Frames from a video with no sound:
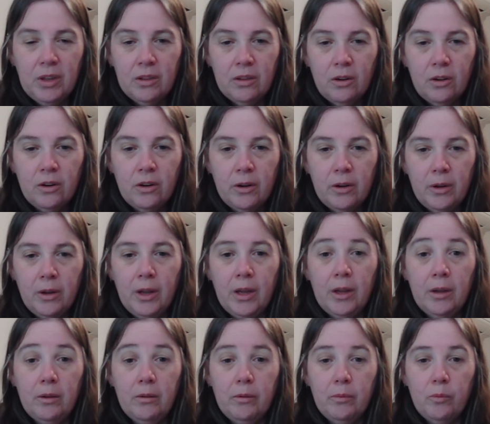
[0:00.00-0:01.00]
that
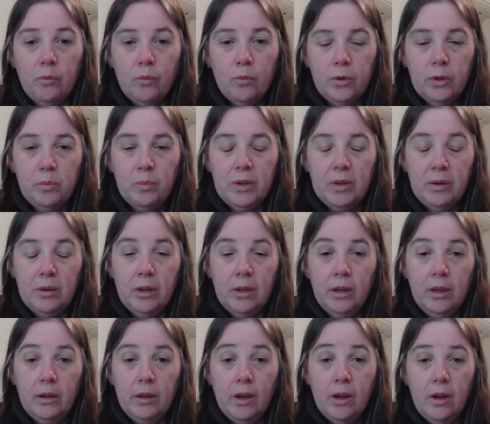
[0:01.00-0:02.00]
I would
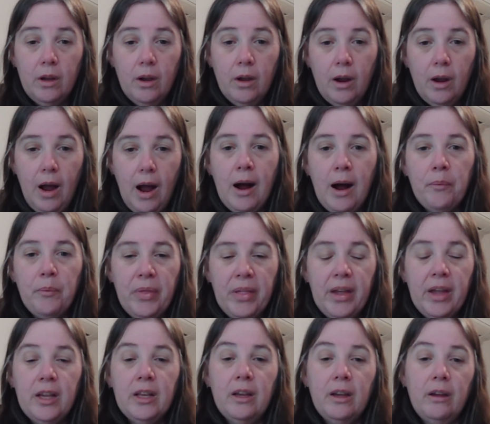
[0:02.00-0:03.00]
be up
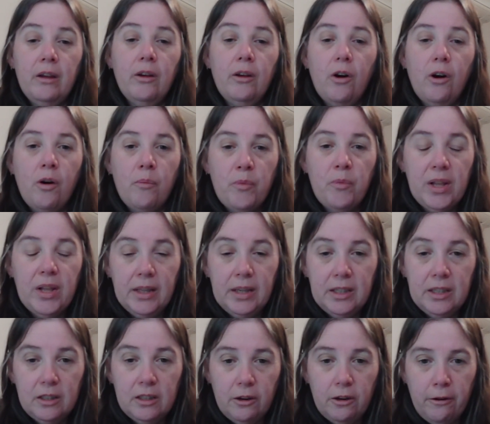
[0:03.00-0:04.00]
there on my
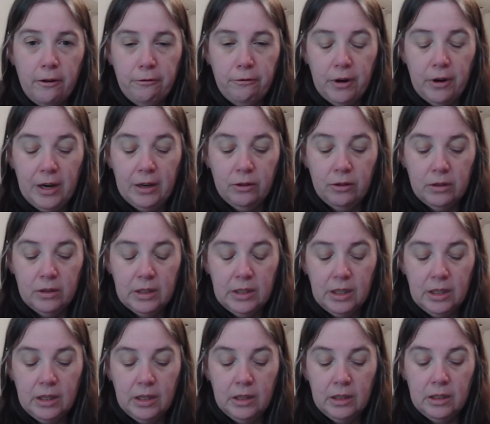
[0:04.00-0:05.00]
list of
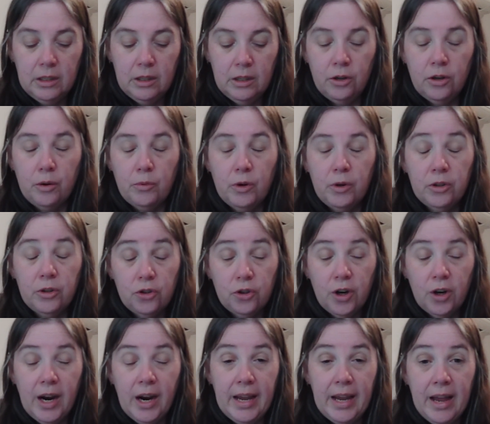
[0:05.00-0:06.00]
fragrances that I want to
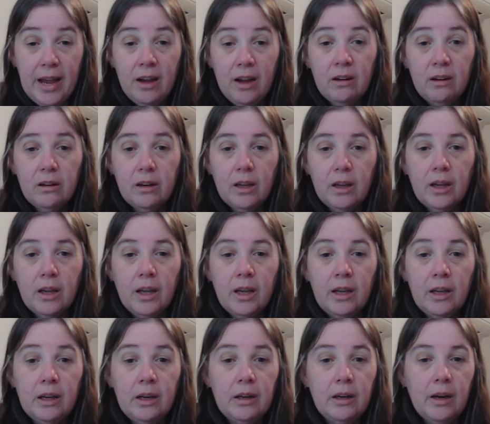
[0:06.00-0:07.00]
try out
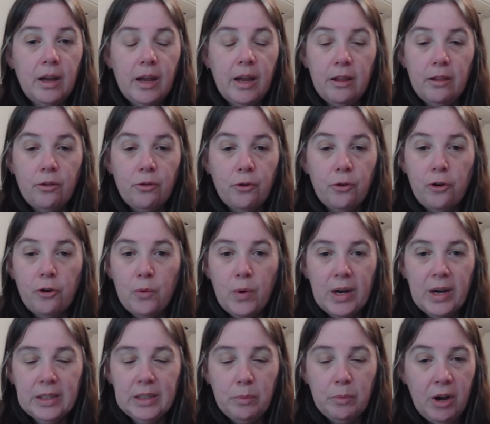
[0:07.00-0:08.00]
in either a
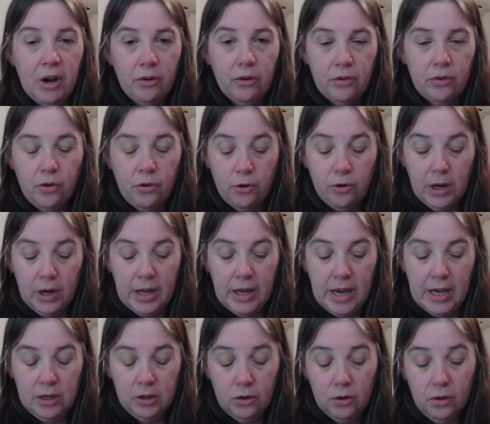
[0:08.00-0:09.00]
wax melt or a
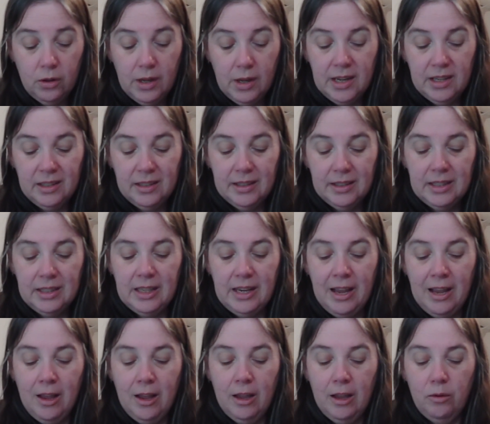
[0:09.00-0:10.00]
candle and just
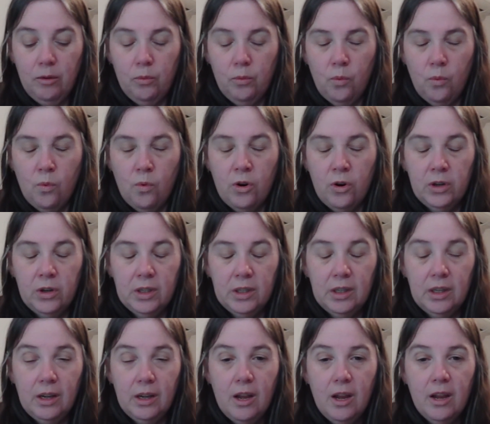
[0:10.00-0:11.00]
see what
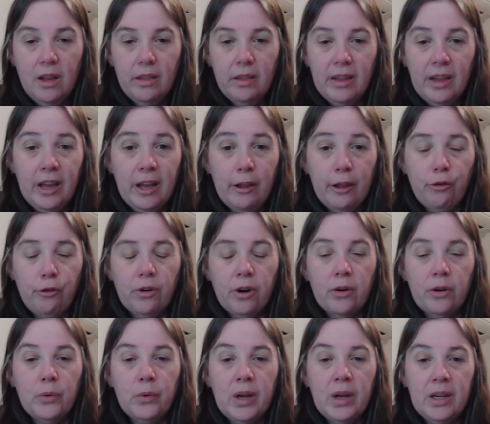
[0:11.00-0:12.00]
the heat
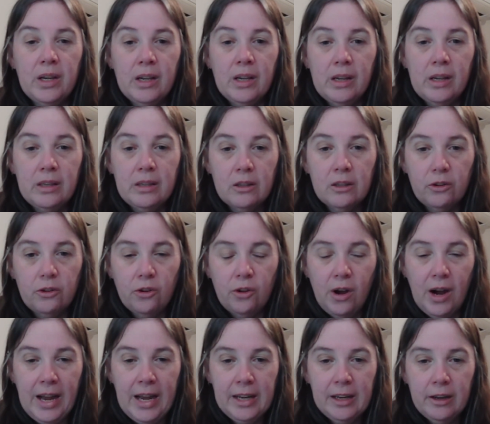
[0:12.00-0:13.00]
throw is
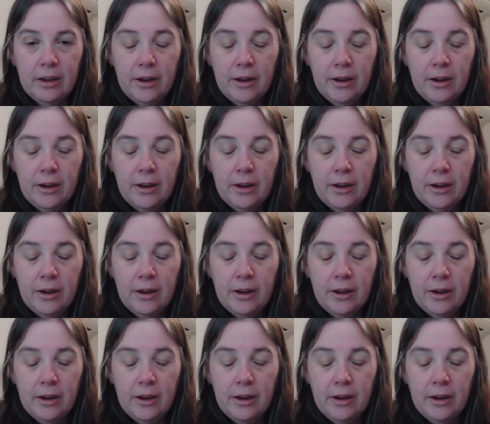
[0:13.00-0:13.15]
like.